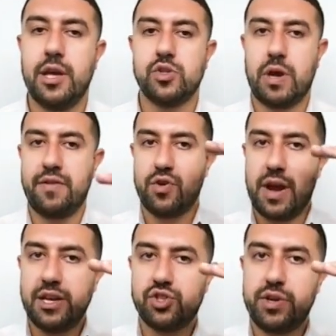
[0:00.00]
So you have your
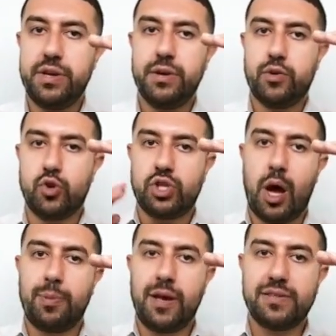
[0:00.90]
entry, your
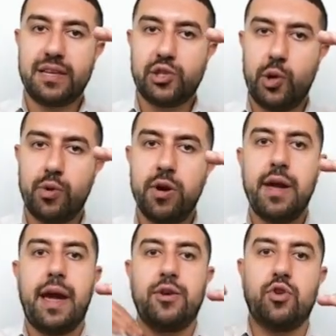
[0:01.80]
stop loss that's lower,
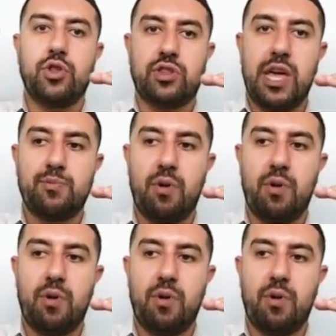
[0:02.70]
and your take